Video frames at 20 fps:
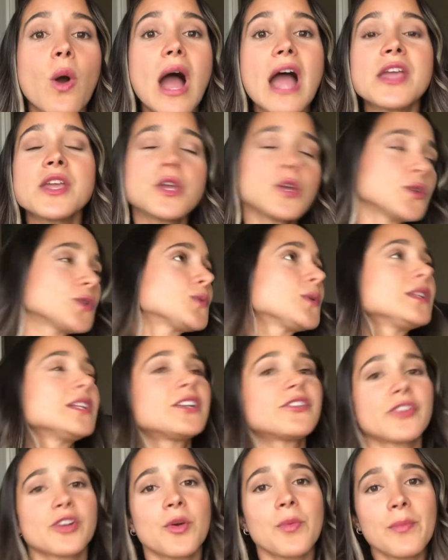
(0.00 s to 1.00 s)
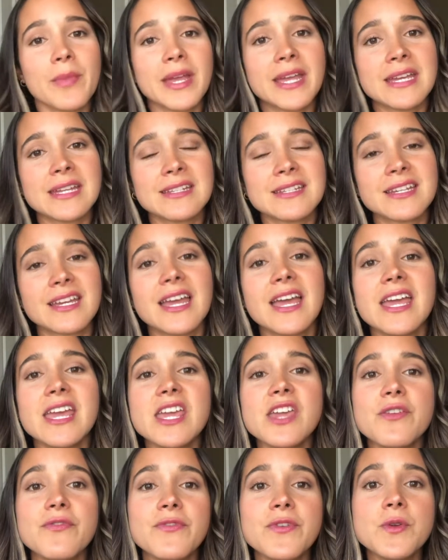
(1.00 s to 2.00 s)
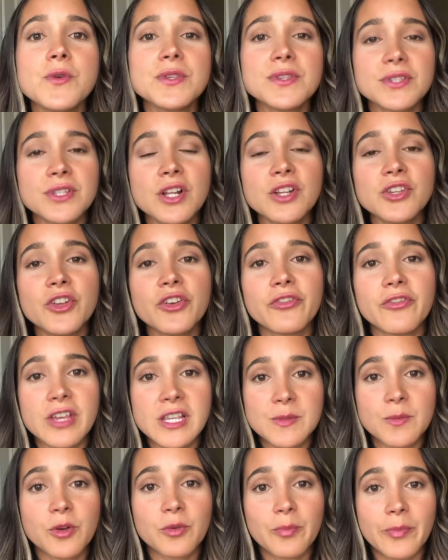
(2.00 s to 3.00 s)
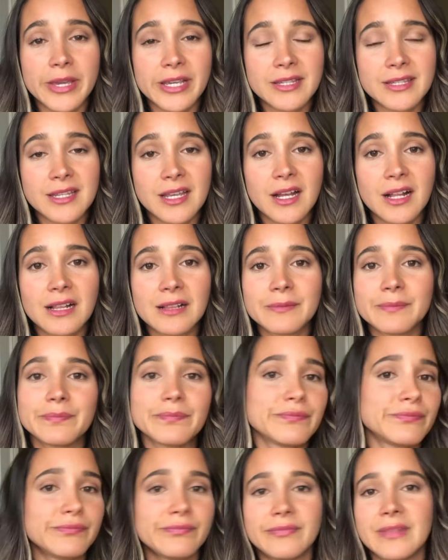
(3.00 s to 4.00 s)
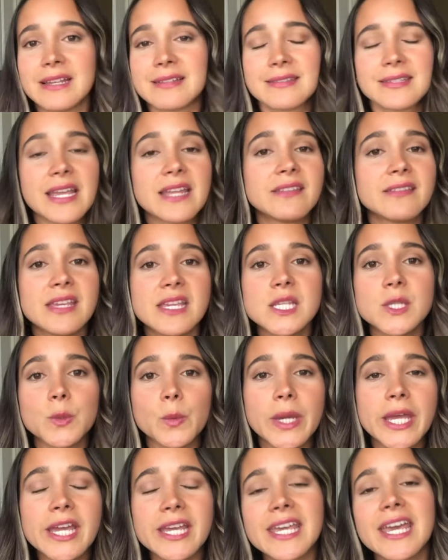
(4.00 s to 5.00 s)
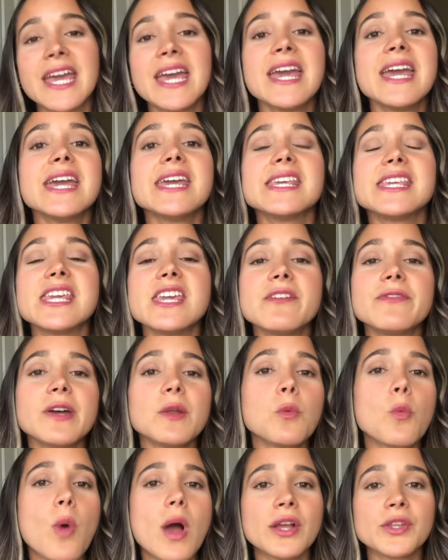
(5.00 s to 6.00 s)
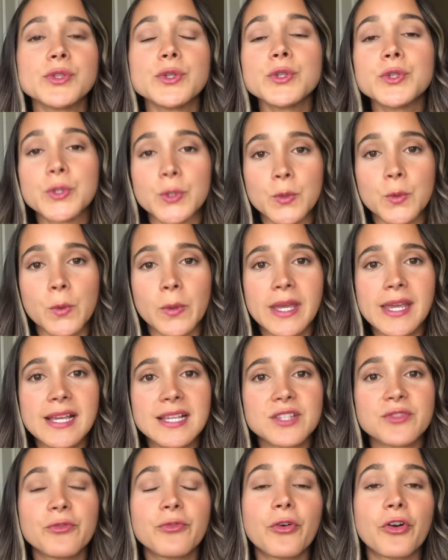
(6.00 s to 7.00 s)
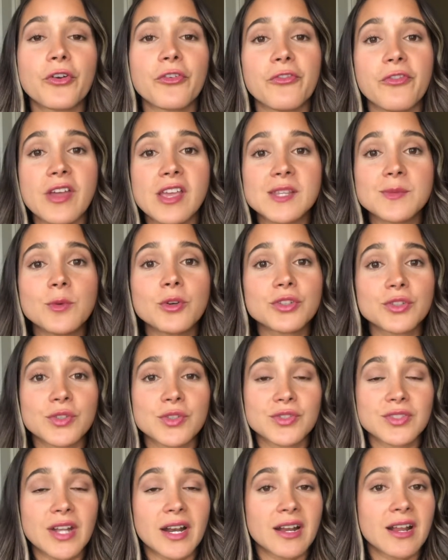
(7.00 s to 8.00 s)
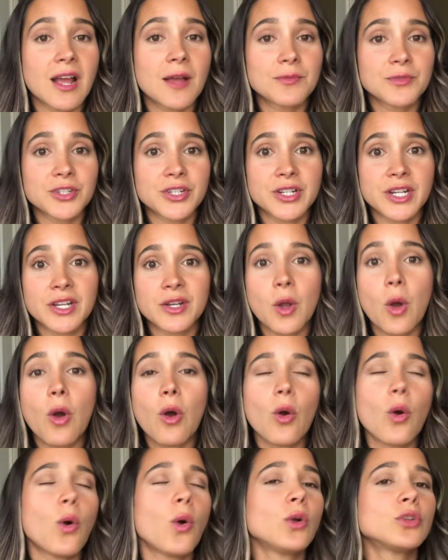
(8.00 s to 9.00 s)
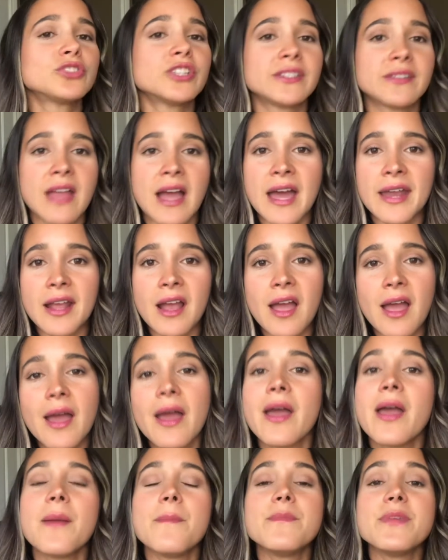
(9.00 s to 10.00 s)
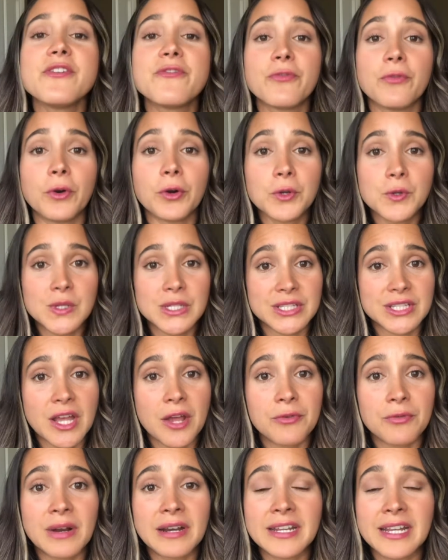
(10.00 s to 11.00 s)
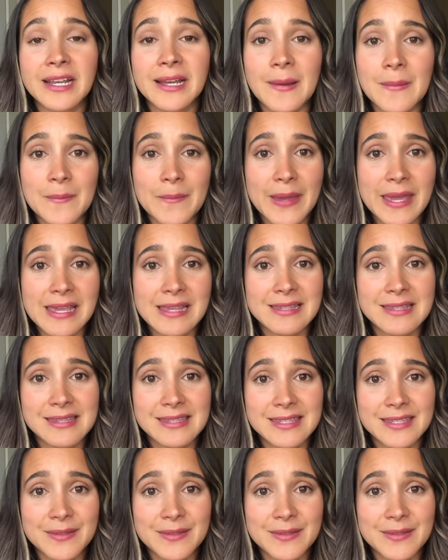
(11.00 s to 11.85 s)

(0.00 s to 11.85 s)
I usually recommend, if you install your Facebook pixel, let's say this week, give it 1 to 2 weeks for Facebook to start capturing all the data before you start running campaigns.